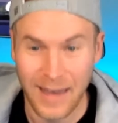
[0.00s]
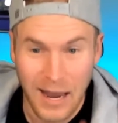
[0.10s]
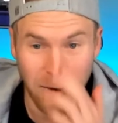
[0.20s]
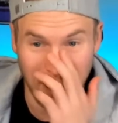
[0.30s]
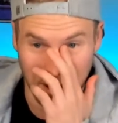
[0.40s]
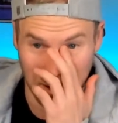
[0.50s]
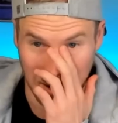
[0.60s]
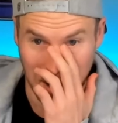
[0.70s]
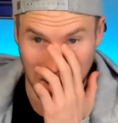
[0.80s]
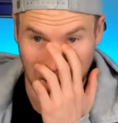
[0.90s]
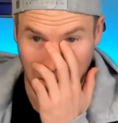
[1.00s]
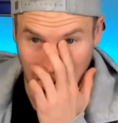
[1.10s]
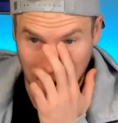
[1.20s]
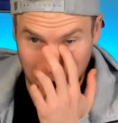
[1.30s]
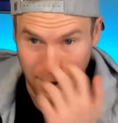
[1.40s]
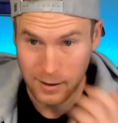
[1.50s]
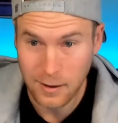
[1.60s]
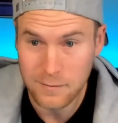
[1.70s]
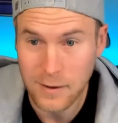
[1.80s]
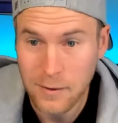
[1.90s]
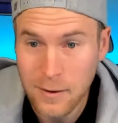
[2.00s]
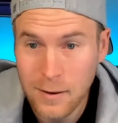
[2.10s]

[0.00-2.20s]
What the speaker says: Eric, I love you.